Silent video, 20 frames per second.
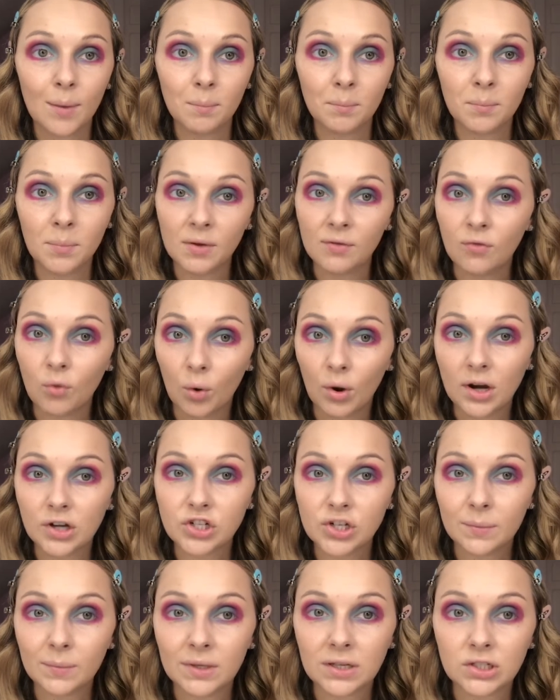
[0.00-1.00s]
Before I
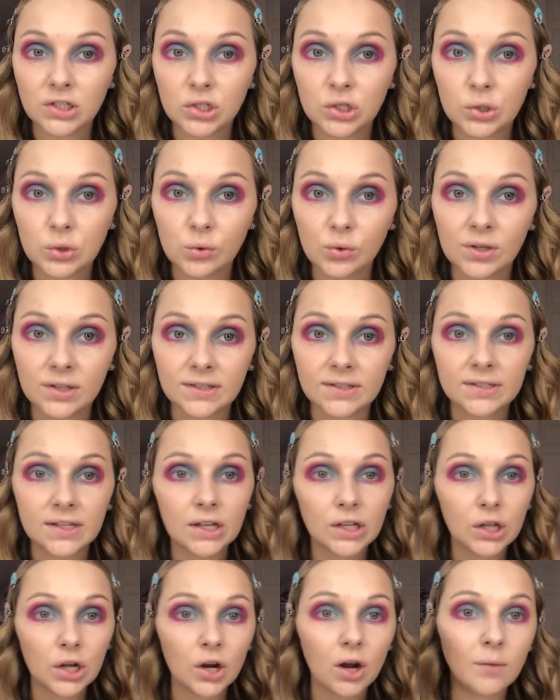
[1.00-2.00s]
jump into
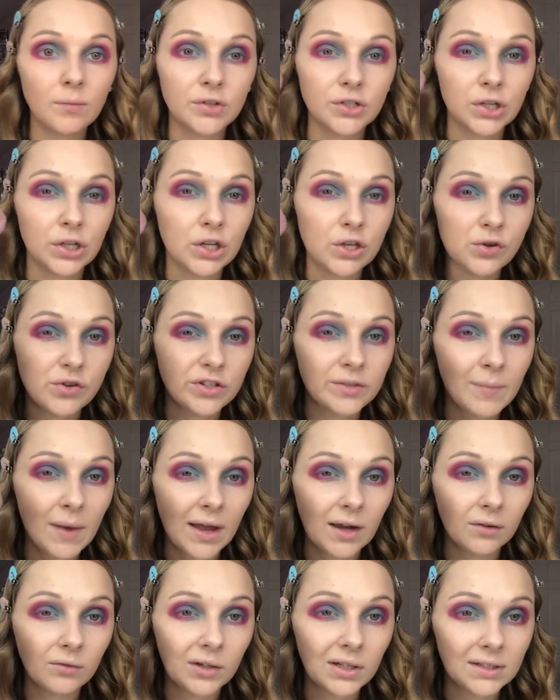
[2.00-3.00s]
concealer, I'm just gonna use my
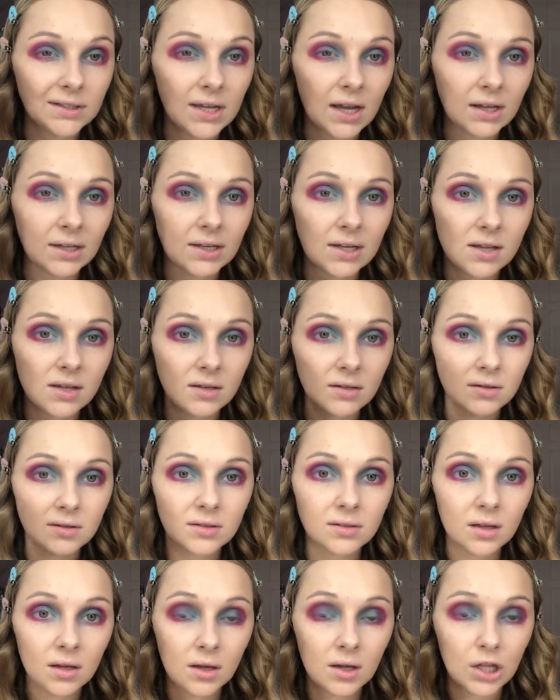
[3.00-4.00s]
Real
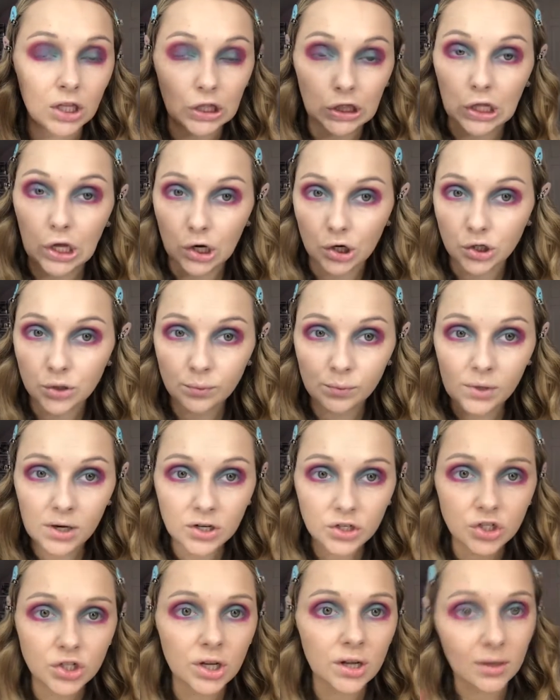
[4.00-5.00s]
Techniques large
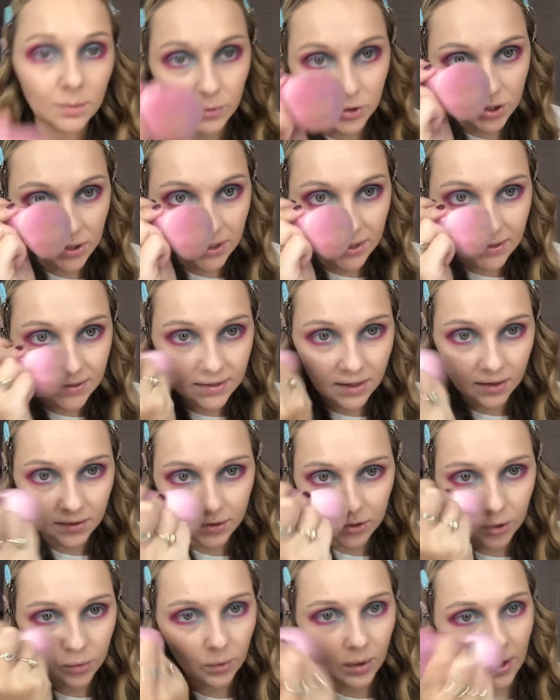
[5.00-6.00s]
brush and I'm just gonna dust
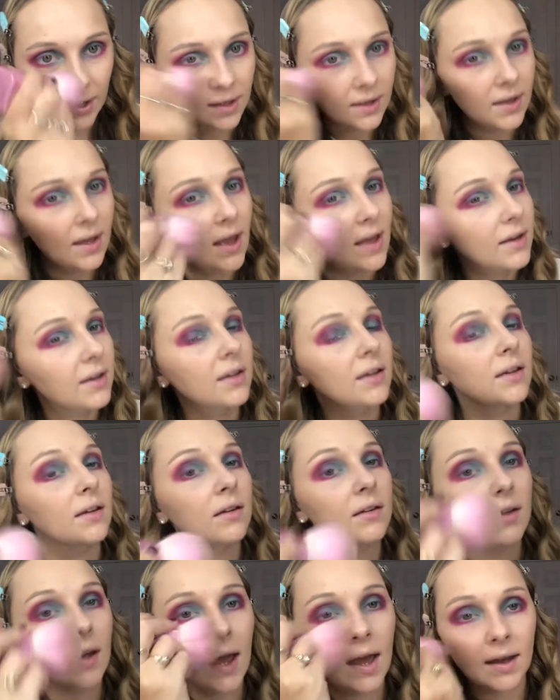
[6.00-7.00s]
away any
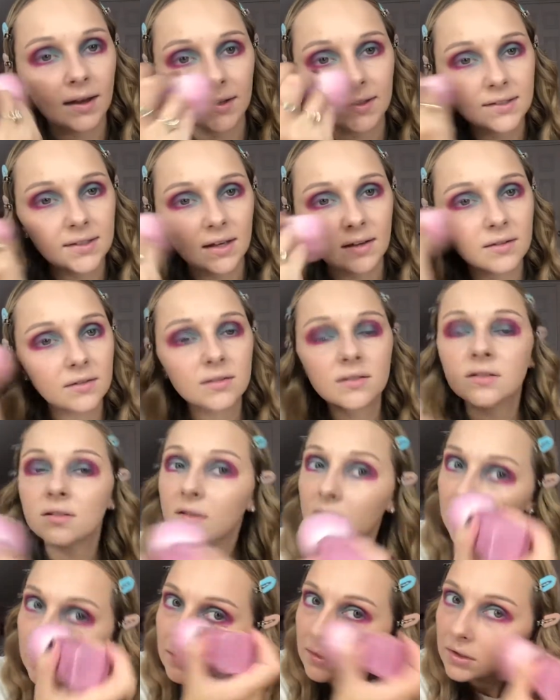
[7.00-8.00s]
excess
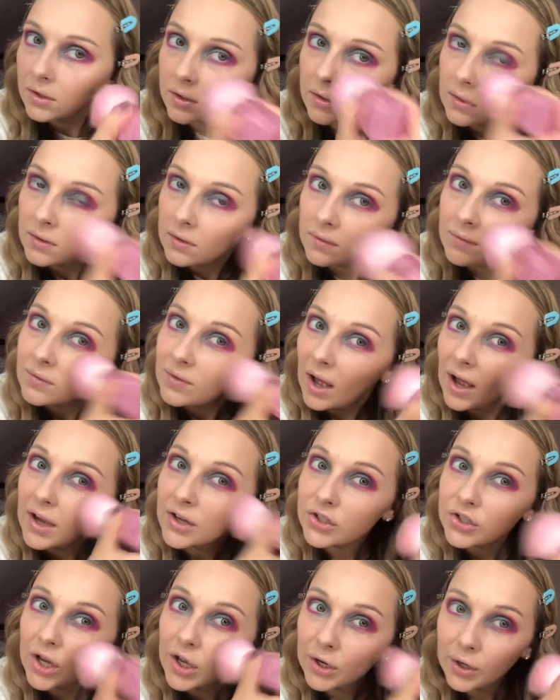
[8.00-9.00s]

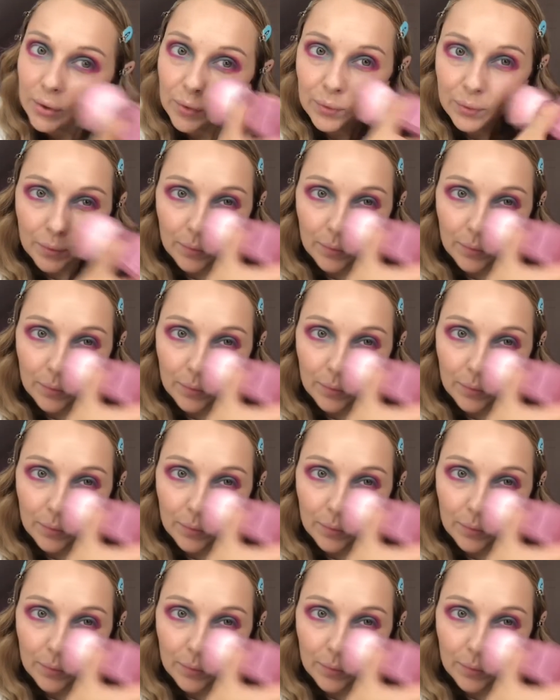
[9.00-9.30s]
eyeshadow.